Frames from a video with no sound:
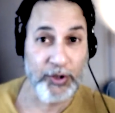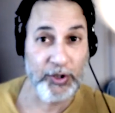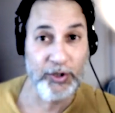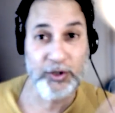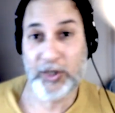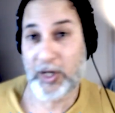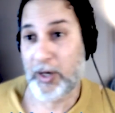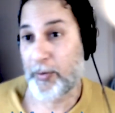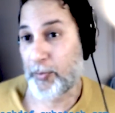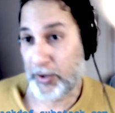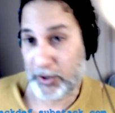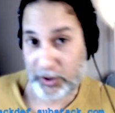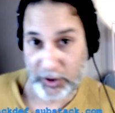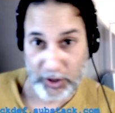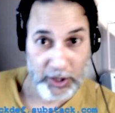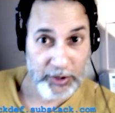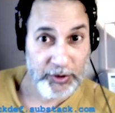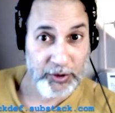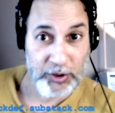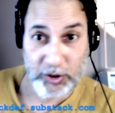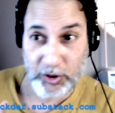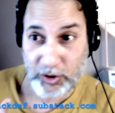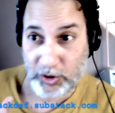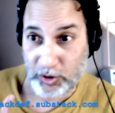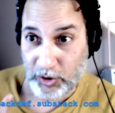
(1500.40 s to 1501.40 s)
this album, and it's got
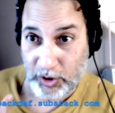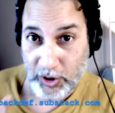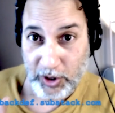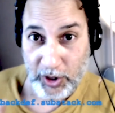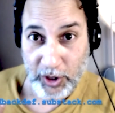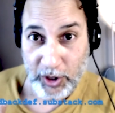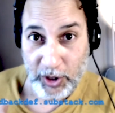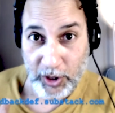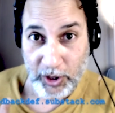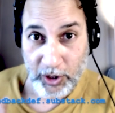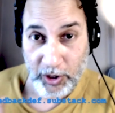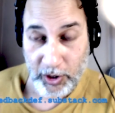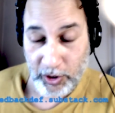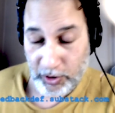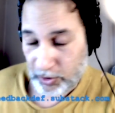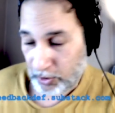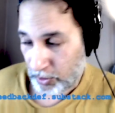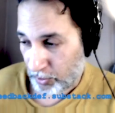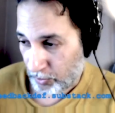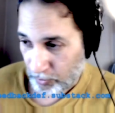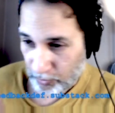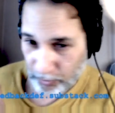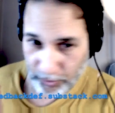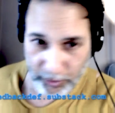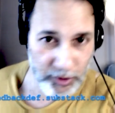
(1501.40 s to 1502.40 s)
the
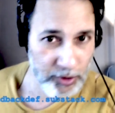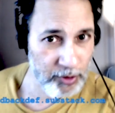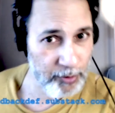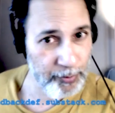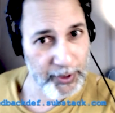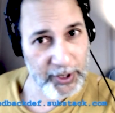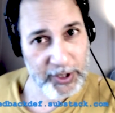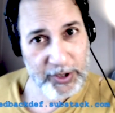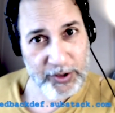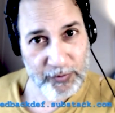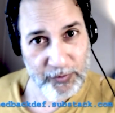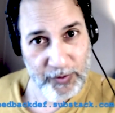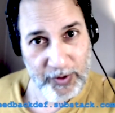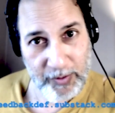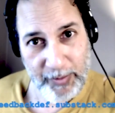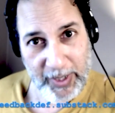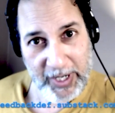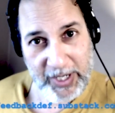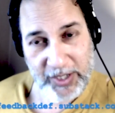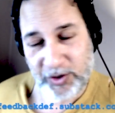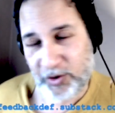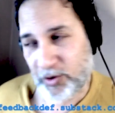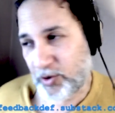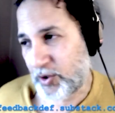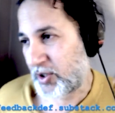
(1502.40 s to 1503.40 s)
original mix remastered,